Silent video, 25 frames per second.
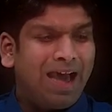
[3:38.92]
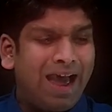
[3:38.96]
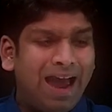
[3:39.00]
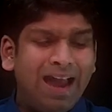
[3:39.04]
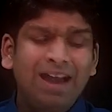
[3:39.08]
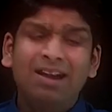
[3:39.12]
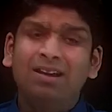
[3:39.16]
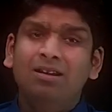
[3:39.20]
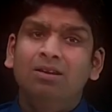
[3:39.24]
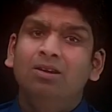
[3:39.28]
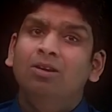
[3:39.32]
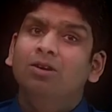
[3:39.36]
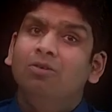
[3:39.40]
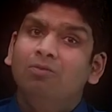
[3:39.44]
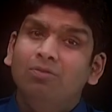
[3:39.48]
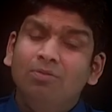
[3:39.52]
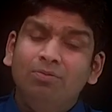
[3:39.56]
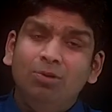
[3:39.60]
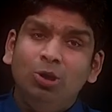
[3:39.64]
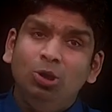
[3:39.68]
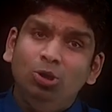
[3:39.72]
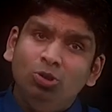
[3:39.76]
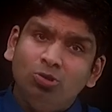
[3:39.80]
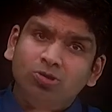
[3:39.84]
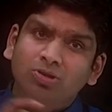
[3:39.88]
And we
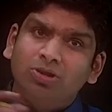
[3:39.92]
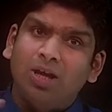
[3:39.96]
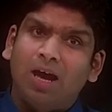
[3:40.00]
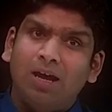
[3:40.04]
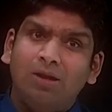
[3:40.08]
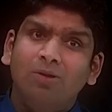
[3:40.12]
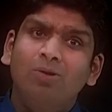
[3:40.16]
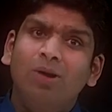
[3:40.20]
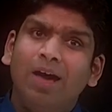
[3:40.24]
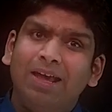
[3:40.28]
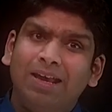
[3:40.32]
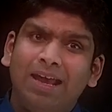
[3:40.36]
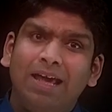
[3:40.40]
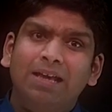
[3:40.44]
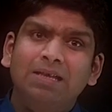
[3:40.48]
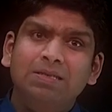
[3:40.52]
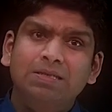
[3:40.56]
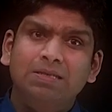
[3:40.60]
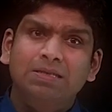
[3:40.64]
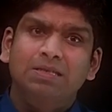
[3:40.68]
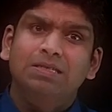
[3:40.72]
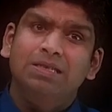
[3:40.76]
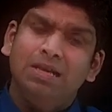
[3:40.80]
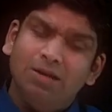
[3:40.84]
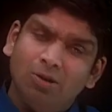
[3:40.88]
will do thorough
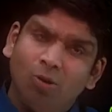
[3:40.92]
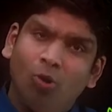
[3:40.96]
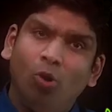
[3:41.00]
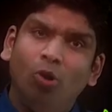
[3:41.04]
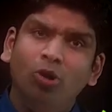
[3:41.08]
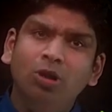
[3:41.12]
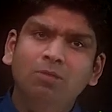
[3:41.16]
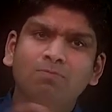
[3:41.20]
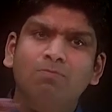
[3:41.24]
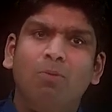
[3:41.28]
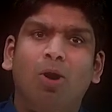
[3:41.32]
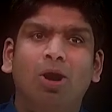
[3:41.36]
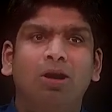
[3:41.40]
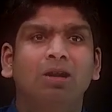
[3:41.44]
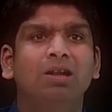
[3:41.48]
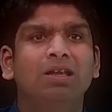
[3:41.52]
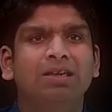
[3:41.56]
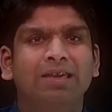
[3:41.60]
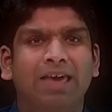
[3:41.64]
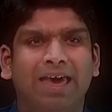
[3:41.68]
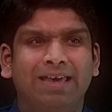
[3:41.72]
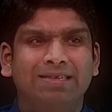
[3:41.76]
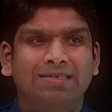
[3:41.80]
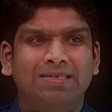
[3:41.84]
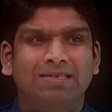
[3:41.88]
analysis and whole
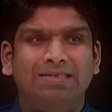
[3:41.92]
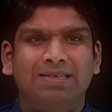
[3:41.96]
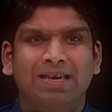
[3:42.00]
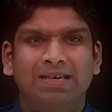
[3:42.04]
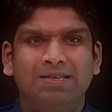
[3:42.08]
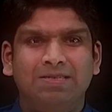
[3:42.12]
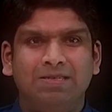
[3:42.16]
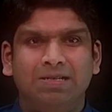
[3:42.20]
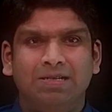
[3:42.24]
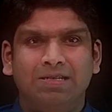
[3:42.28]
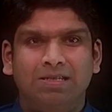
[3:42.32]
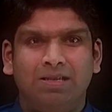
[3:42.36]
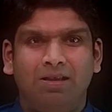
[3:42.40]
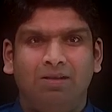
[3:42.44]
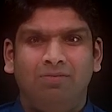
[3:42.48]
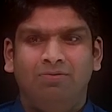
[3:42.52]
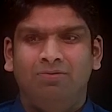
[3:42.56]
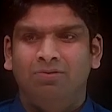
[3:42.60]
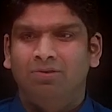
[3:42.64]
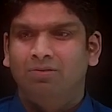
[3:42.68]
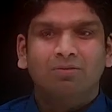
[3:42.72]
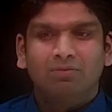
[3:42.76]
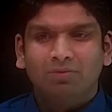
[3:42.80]
modeling exercise itself.